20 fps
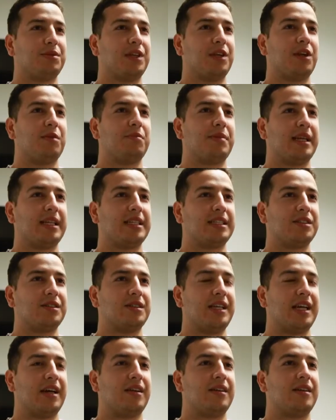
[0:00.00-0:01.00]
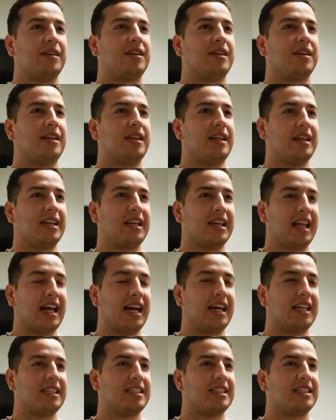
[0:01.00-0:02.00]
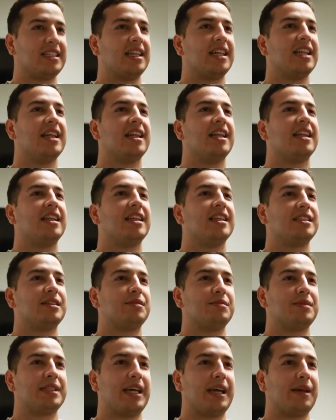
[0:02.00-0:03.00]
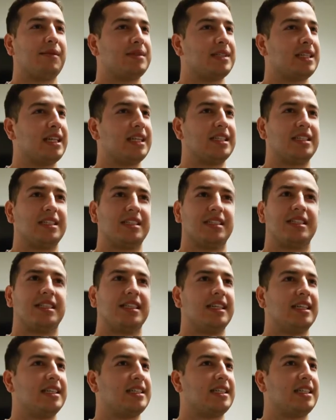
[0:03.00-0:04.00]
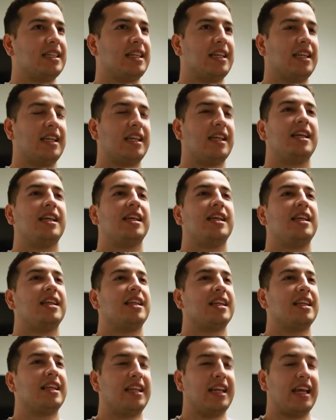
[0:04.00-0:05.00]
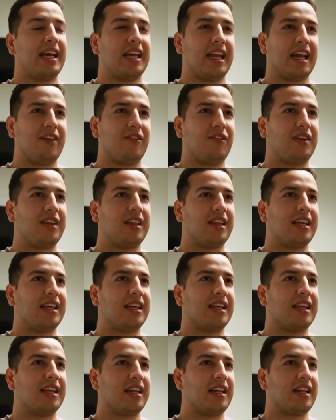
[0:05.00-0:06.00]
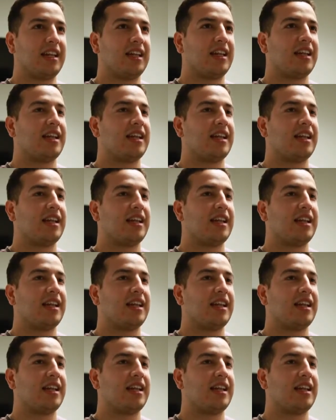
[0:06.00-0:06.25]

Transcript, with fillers: put your pencil down in class sometimes and just listen get everything in.